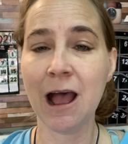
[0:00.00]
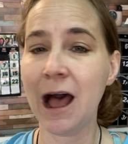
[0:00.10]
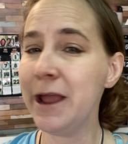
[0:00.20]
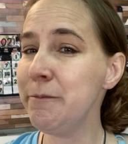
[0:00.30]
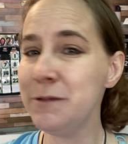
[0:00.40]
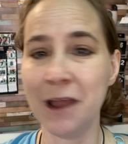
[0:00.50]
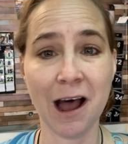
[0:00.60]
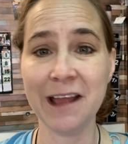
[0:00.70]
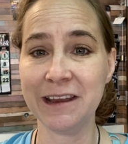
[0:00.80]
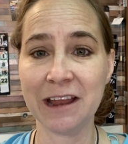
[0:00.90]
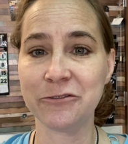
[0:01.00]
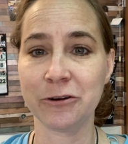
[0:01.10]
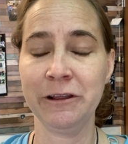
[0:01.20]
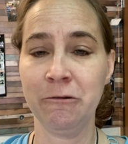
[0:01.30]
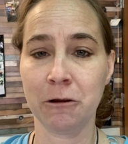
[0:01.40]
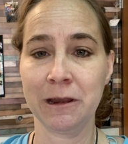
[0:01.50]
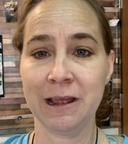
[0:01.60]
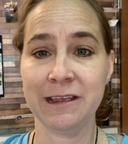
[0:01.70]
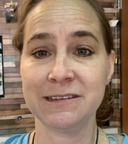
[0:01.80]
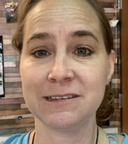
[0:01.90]
I am not naturally
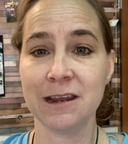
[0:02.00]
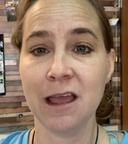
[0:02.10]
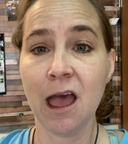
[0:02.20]
organized.